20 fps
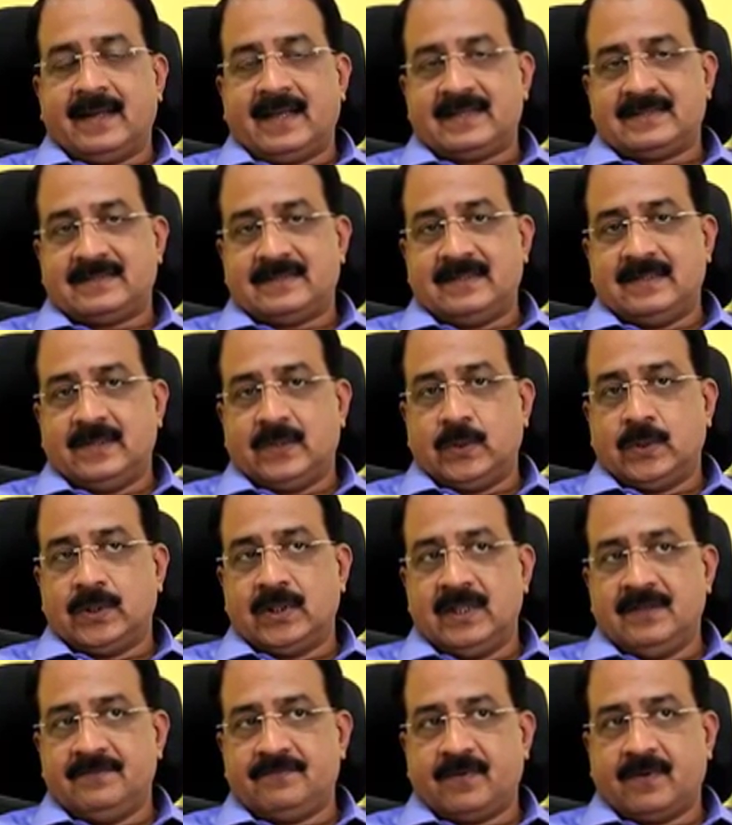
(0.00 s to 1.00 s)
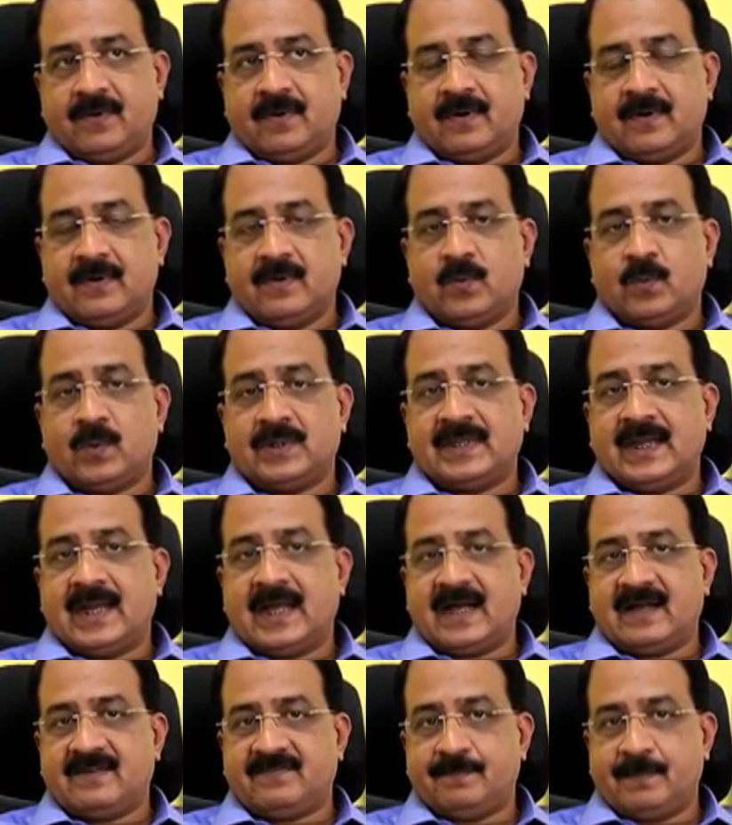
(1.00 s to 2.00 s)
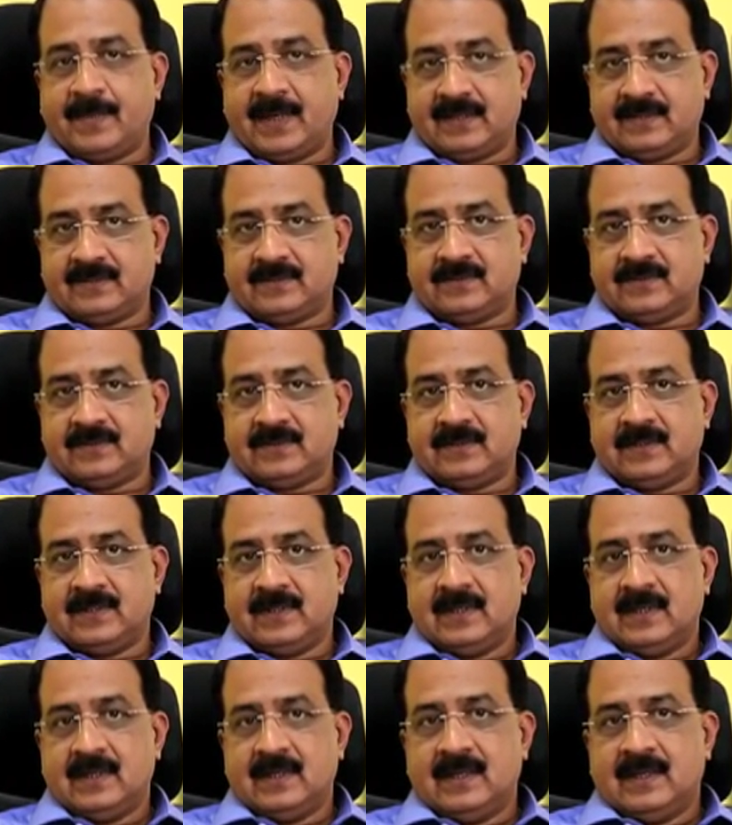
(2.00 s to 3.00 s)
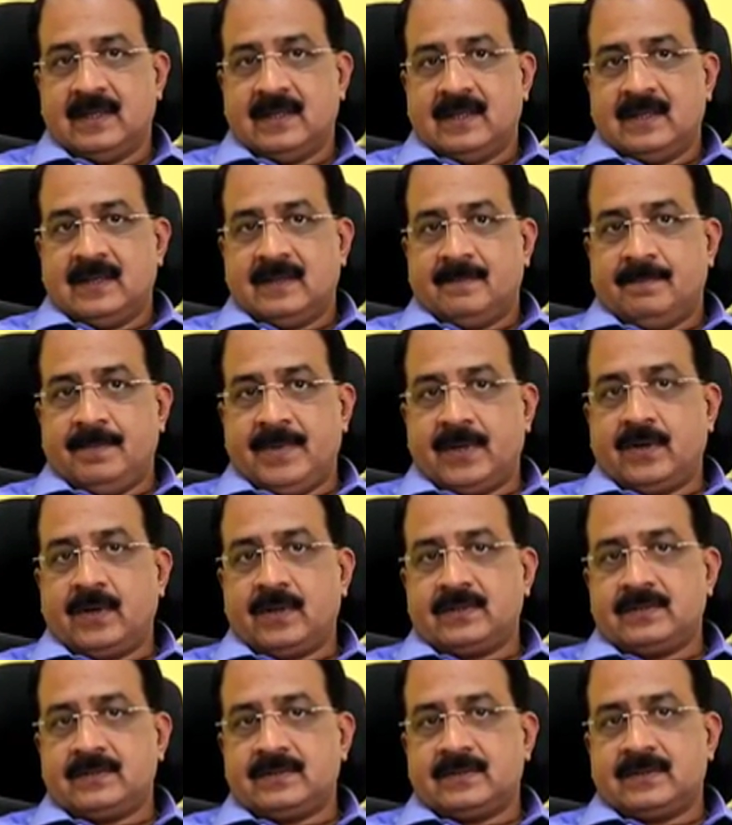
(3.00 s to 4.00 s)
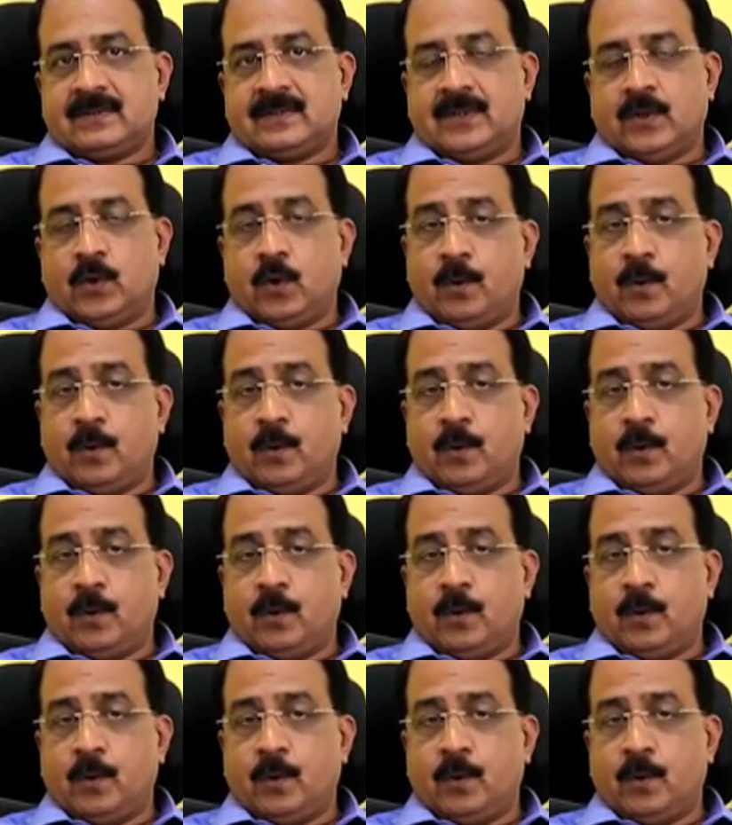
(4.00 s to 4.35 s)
lasted only for one and a half months because the